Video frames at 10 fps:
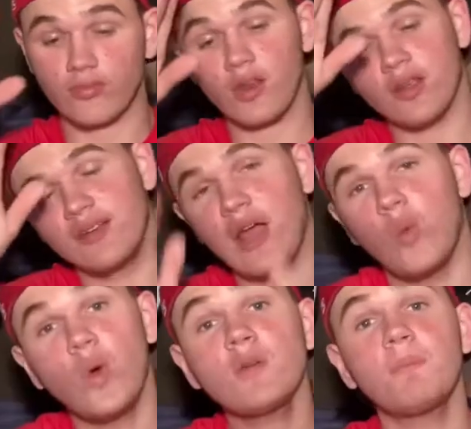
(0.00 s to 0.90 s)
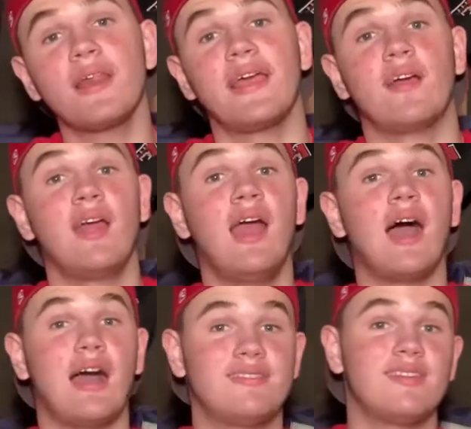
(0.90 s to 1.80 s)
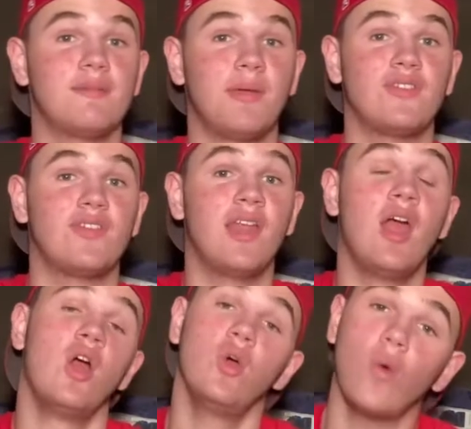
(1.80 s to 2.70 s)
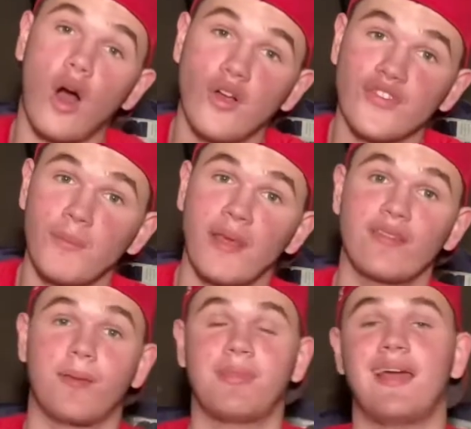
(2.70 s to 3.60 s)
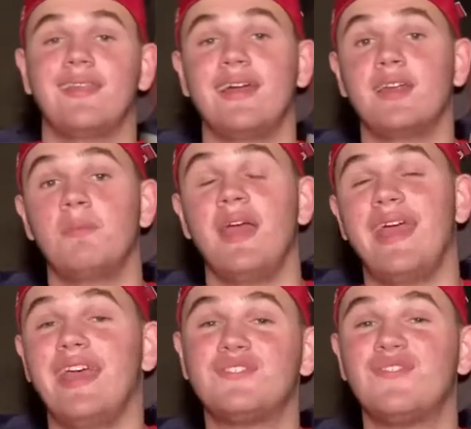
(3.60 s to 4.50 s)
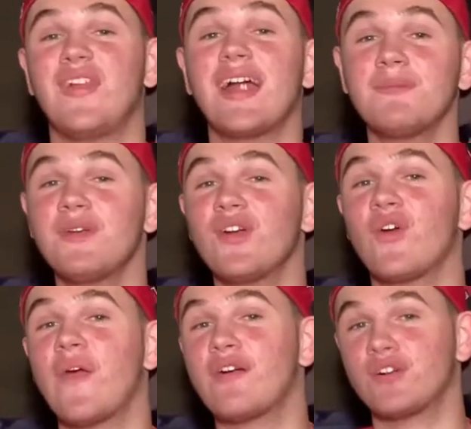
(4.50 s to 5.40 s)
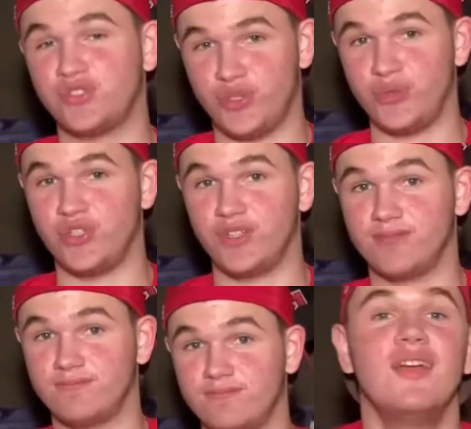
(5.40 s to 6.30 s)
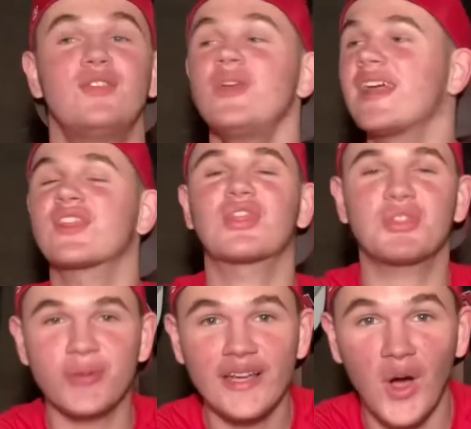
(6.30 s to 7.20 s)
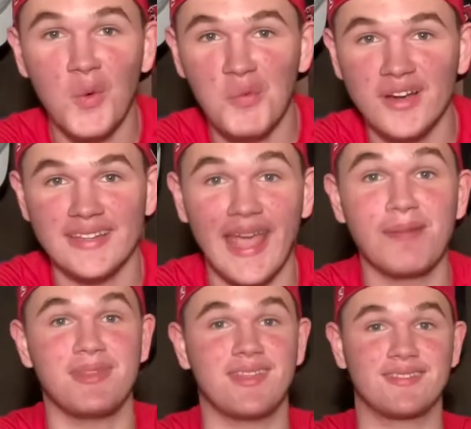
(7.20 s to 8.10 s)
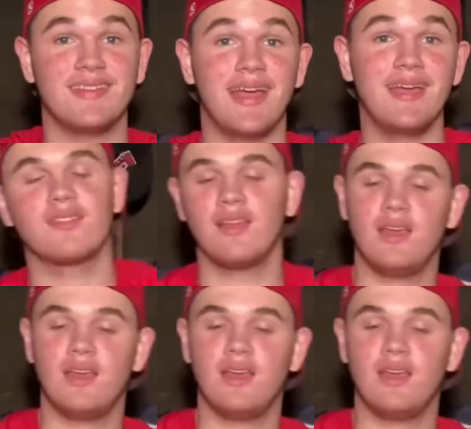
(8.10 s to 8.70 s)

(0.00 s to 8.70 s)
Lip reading: Now, one player I didn't mention who also makes up that lineup is Vladimir Guerrero Jr. Dude had a 3 home run game the other day.